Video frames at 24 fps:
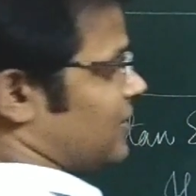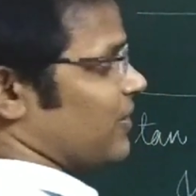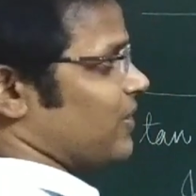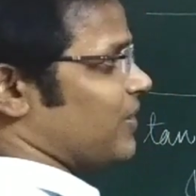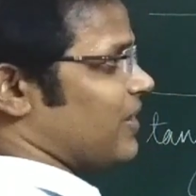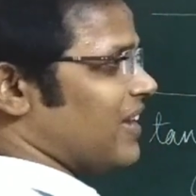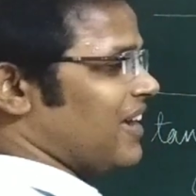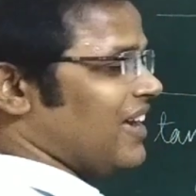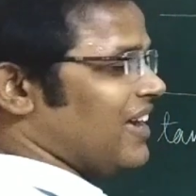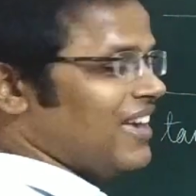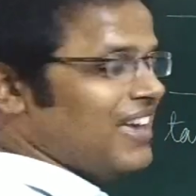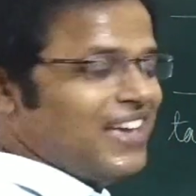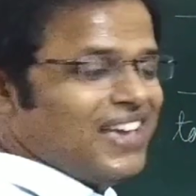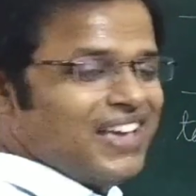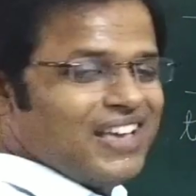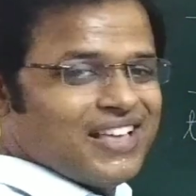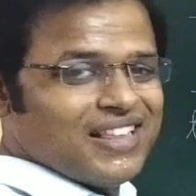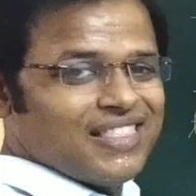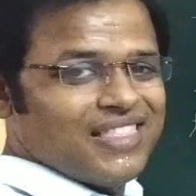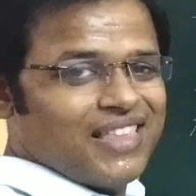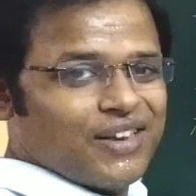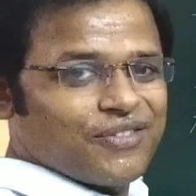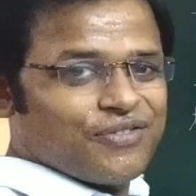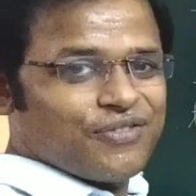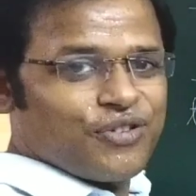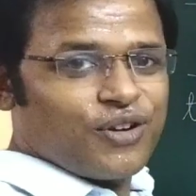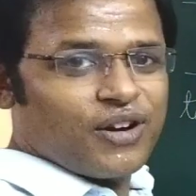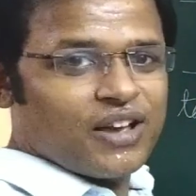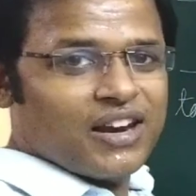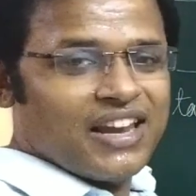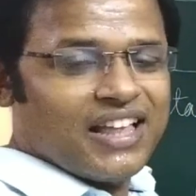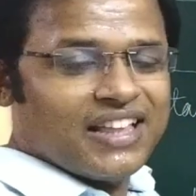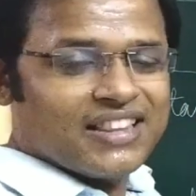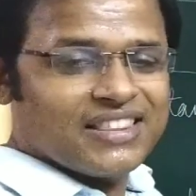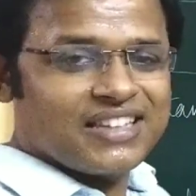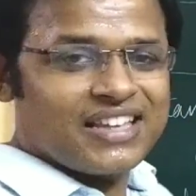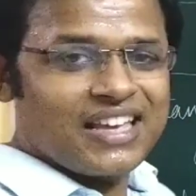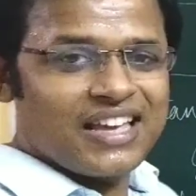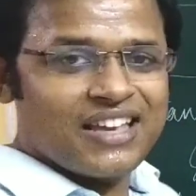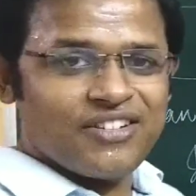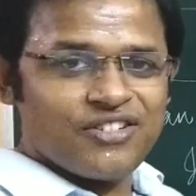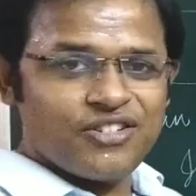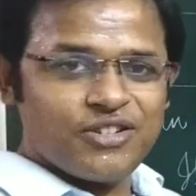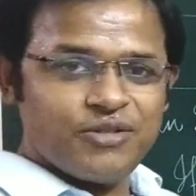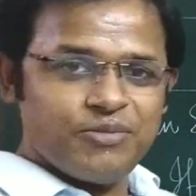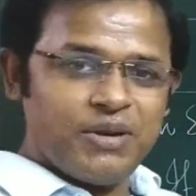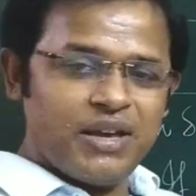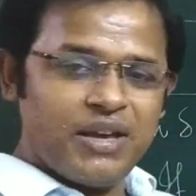Okay, then focal length
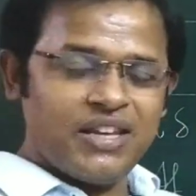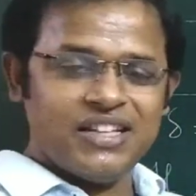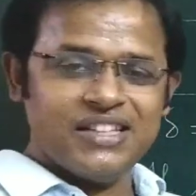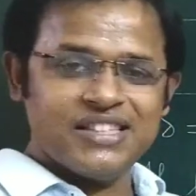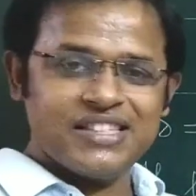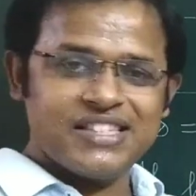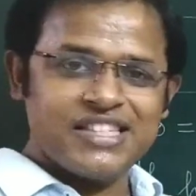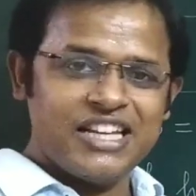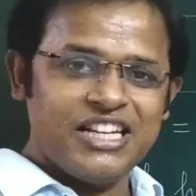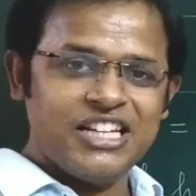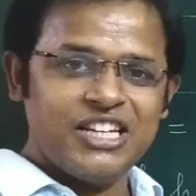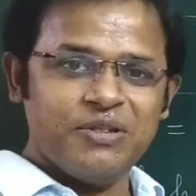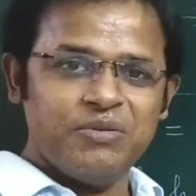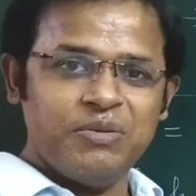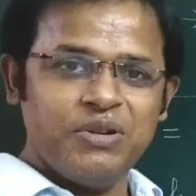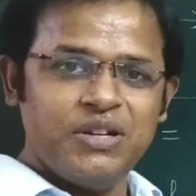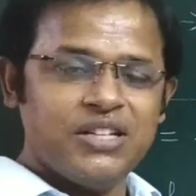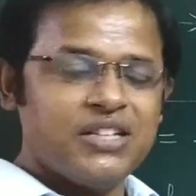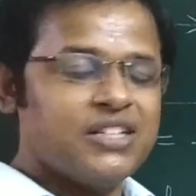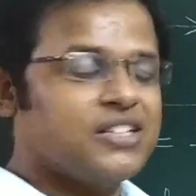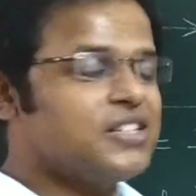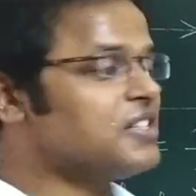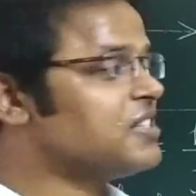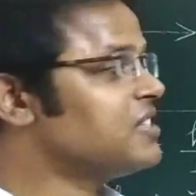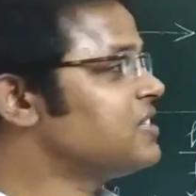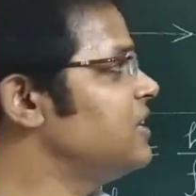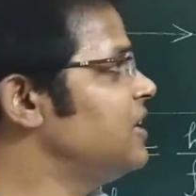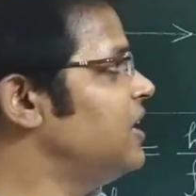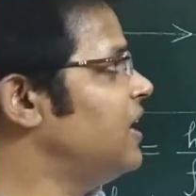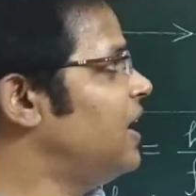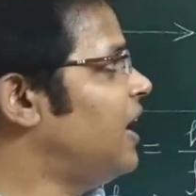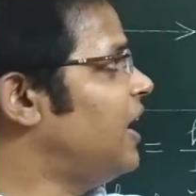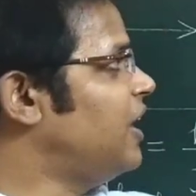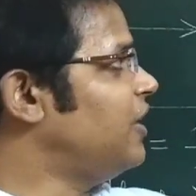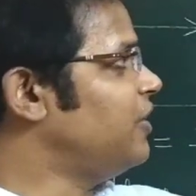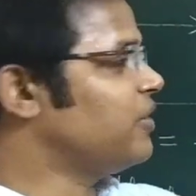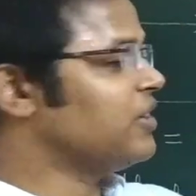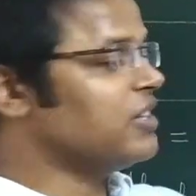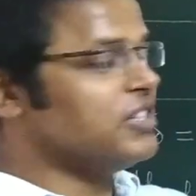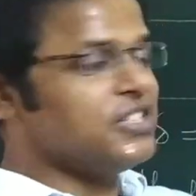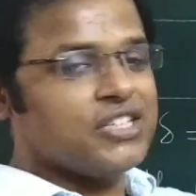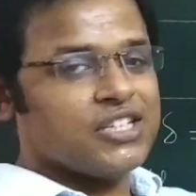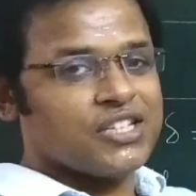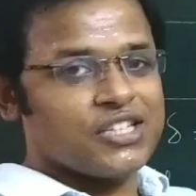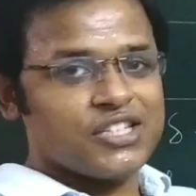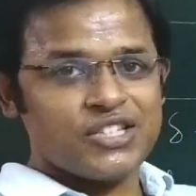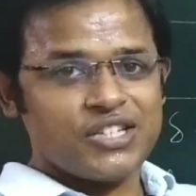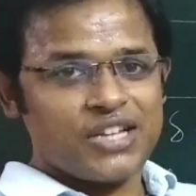can remain in centimeters, and you
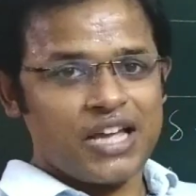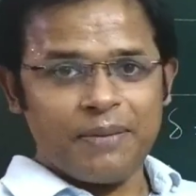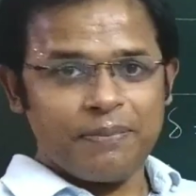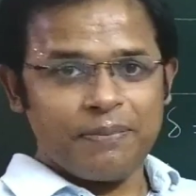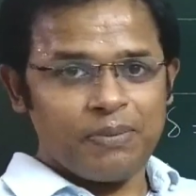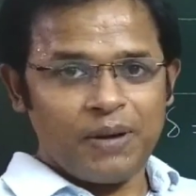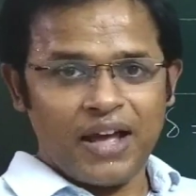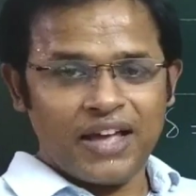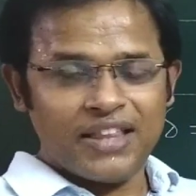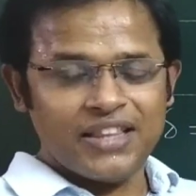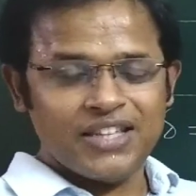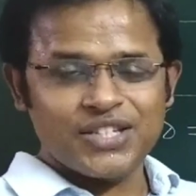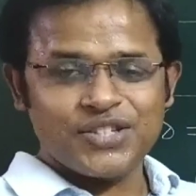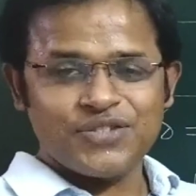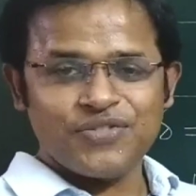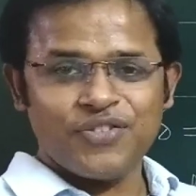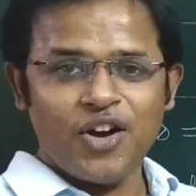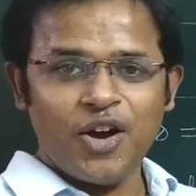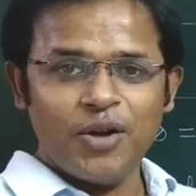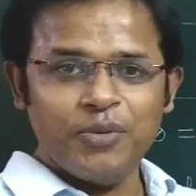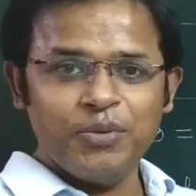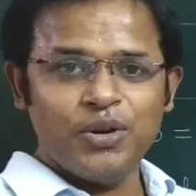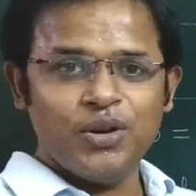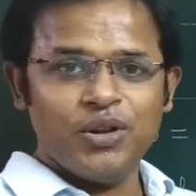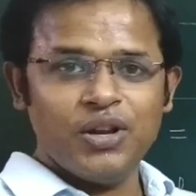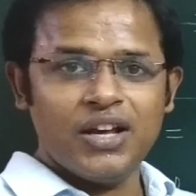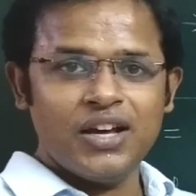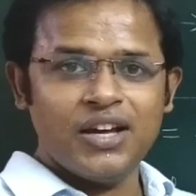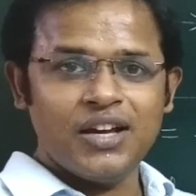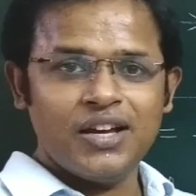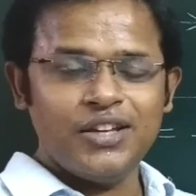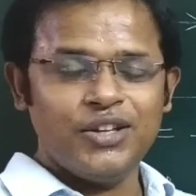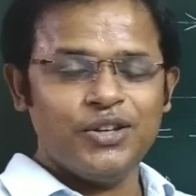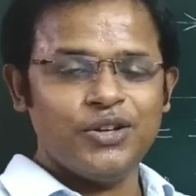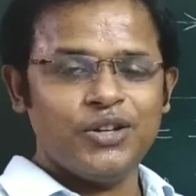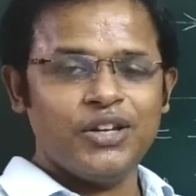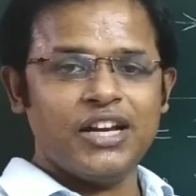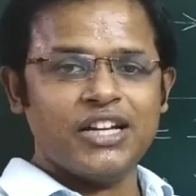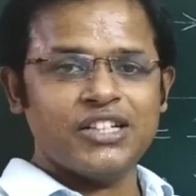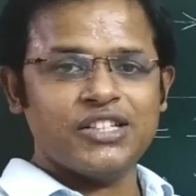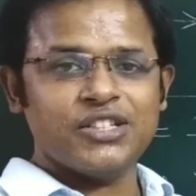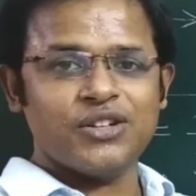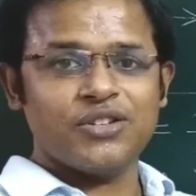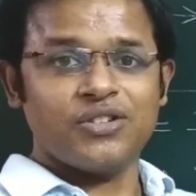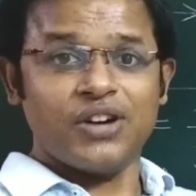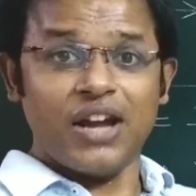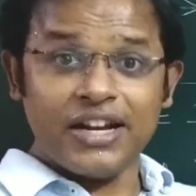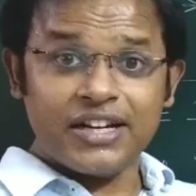can just apply this formula, you
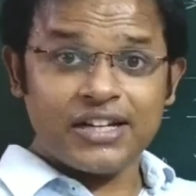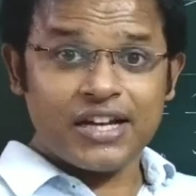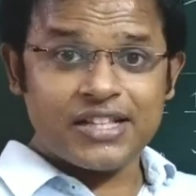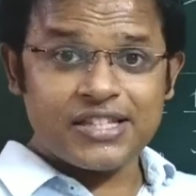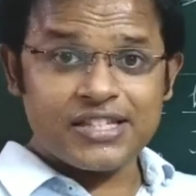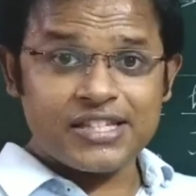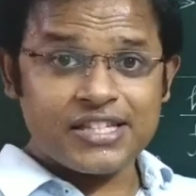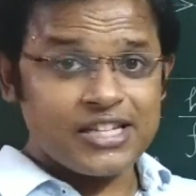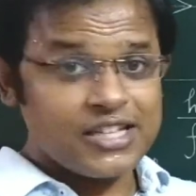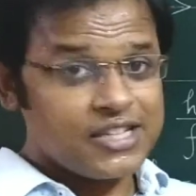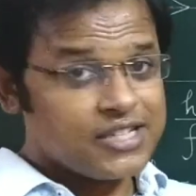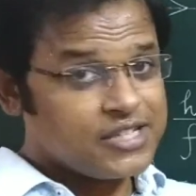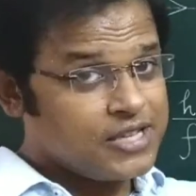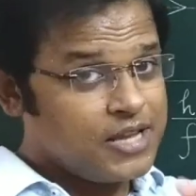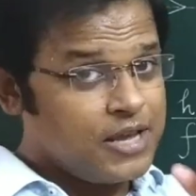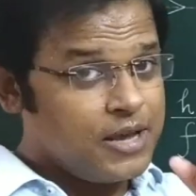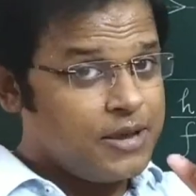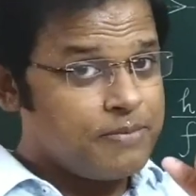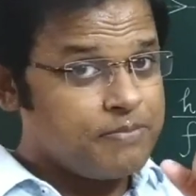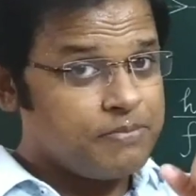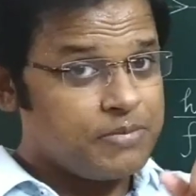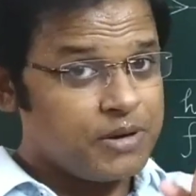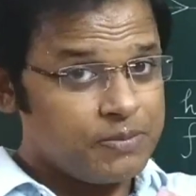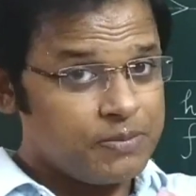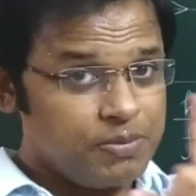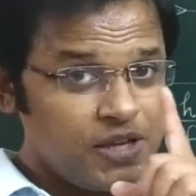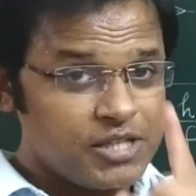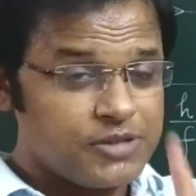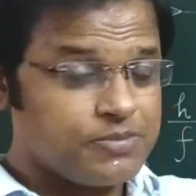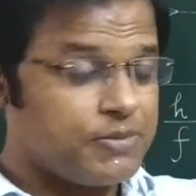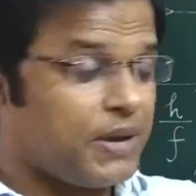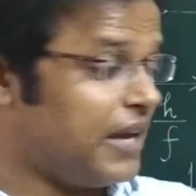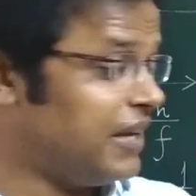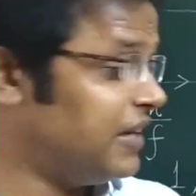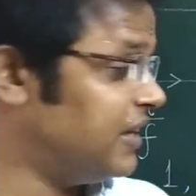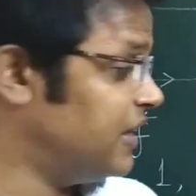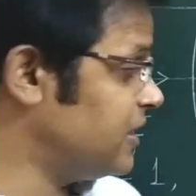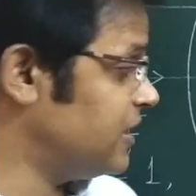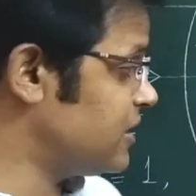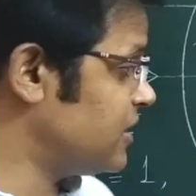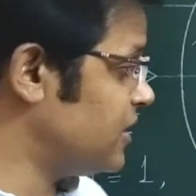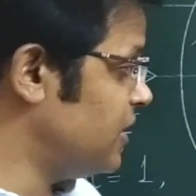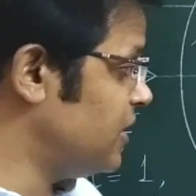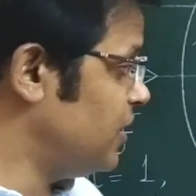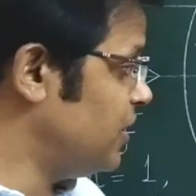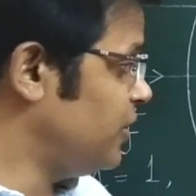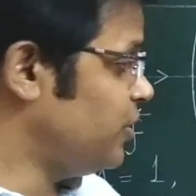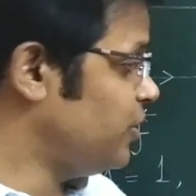get your right answers. But please mind
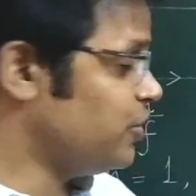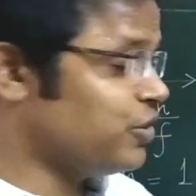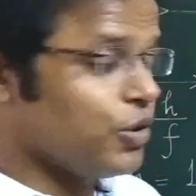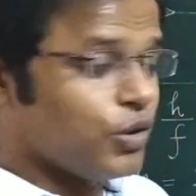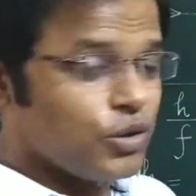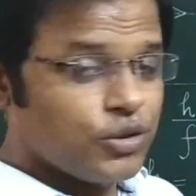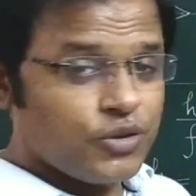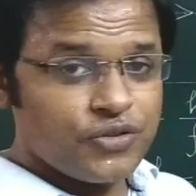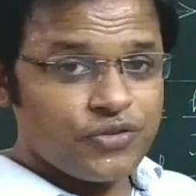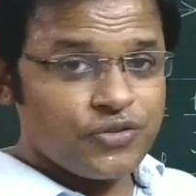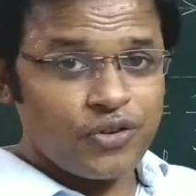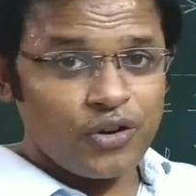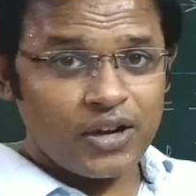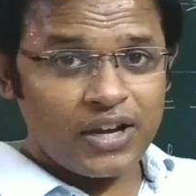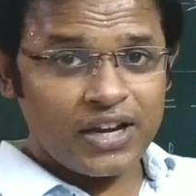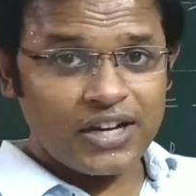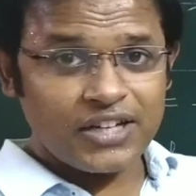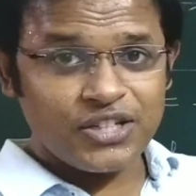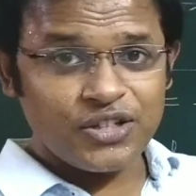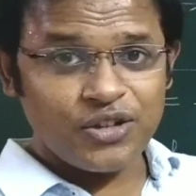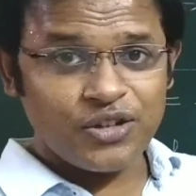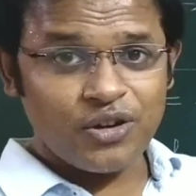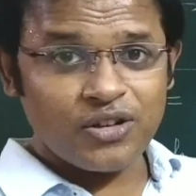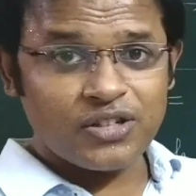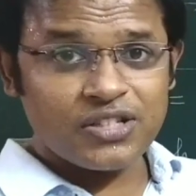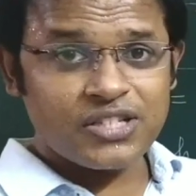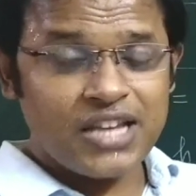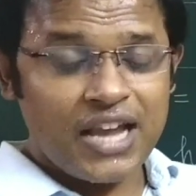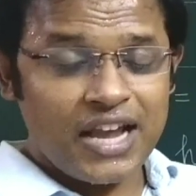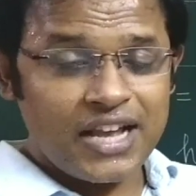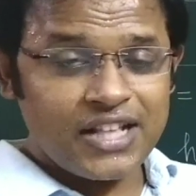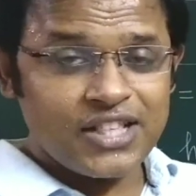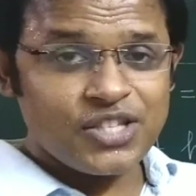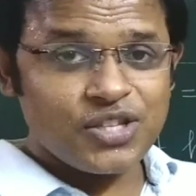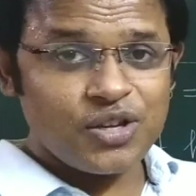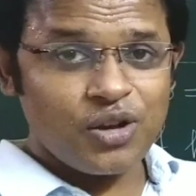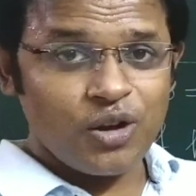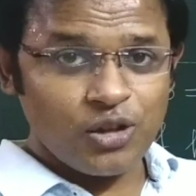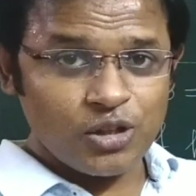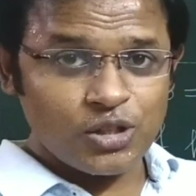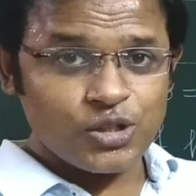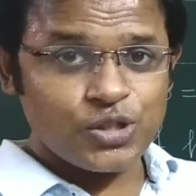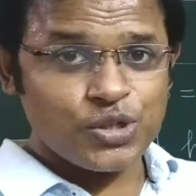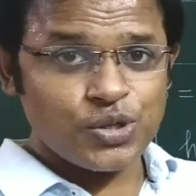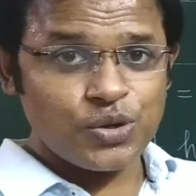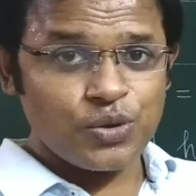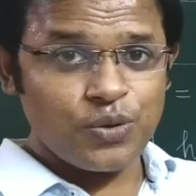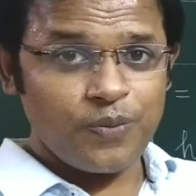it, you don't forget your signs
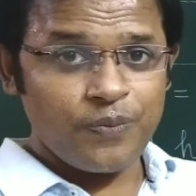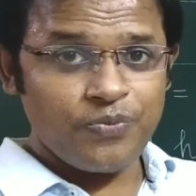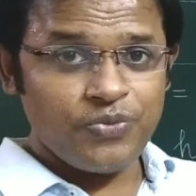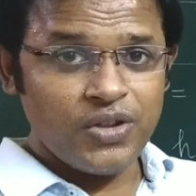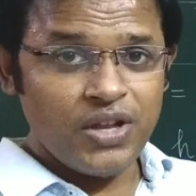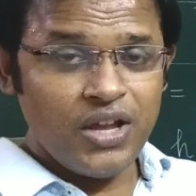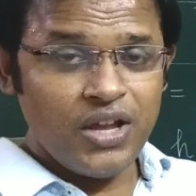also.